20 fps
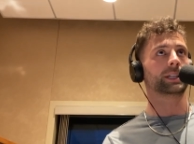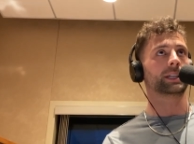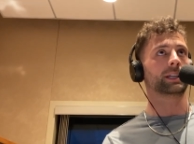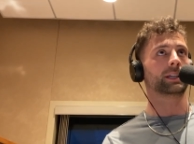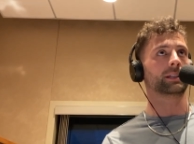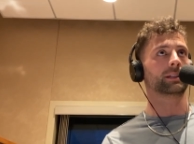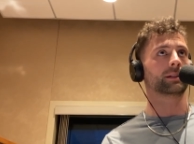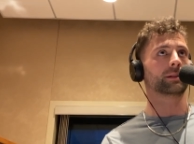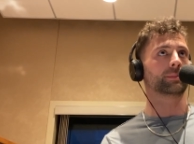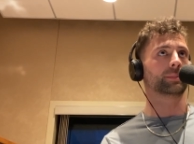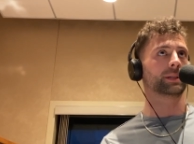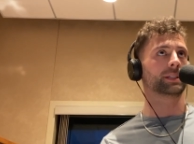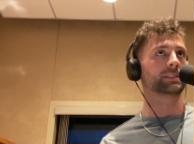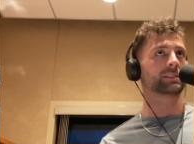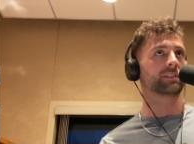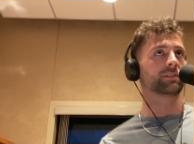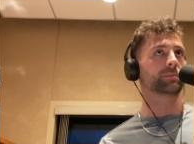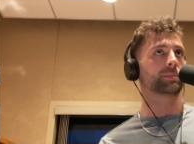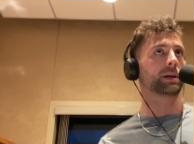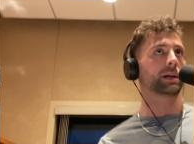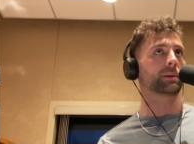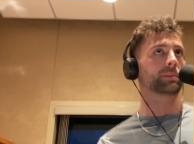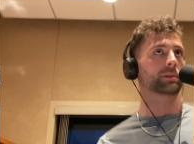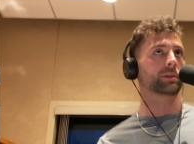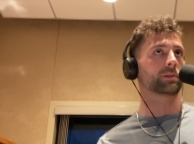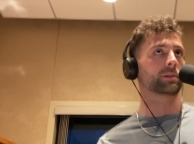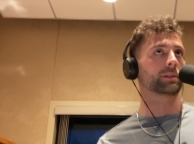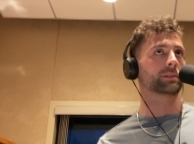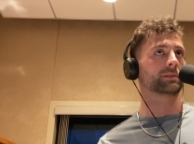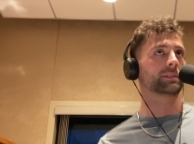eat a piece of
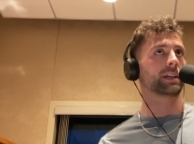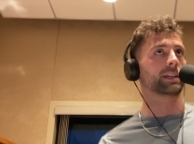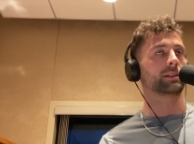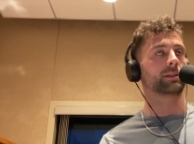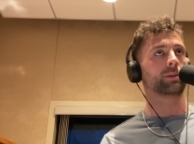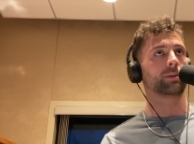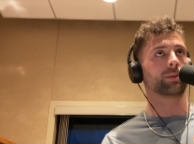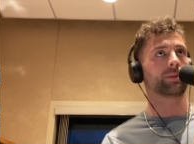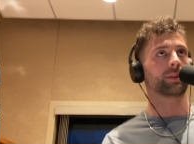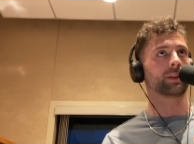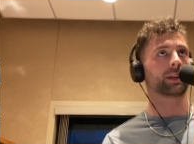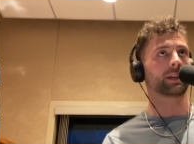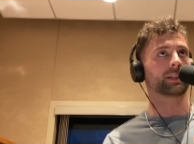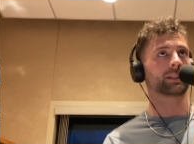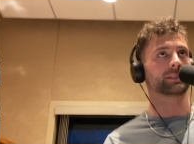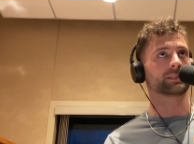popcorn that you think